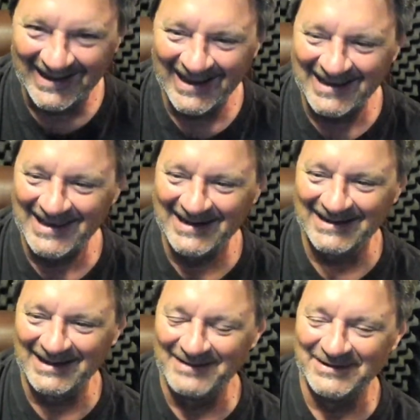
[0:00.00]
I get
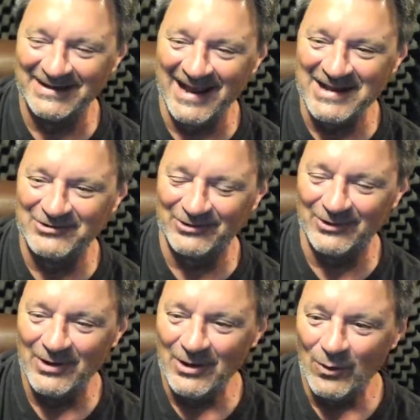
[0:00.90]
it, love it. Andrew,
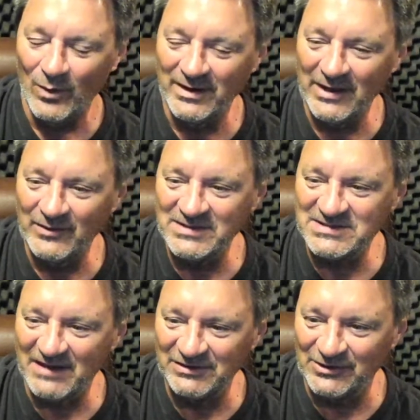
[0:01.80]
one hundred
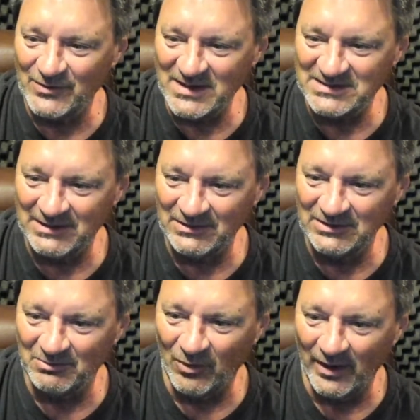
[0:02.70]
seven degrees here in
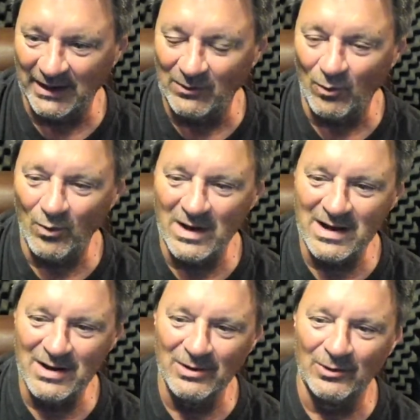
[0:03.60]
Des Moines.
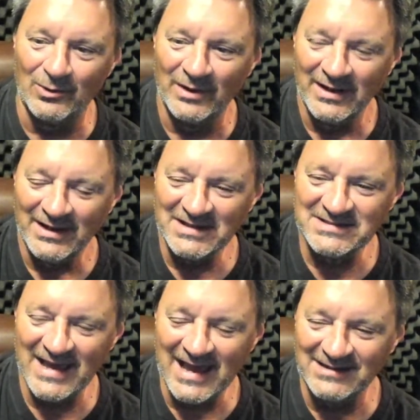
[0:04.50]
Whoa, is
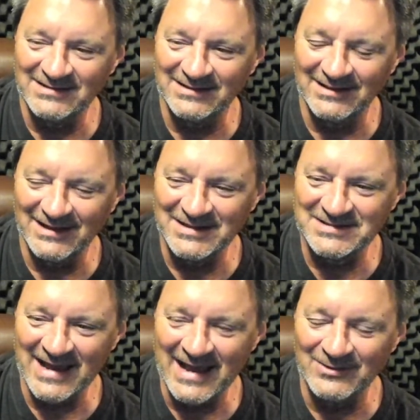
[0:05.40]
that,
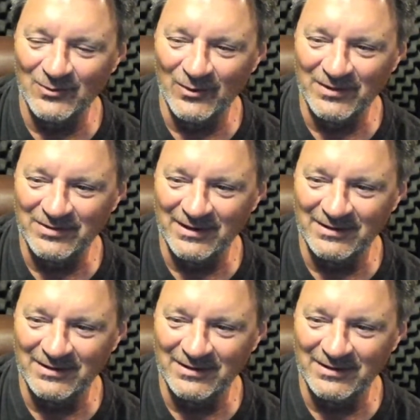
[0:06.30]
is that with uh,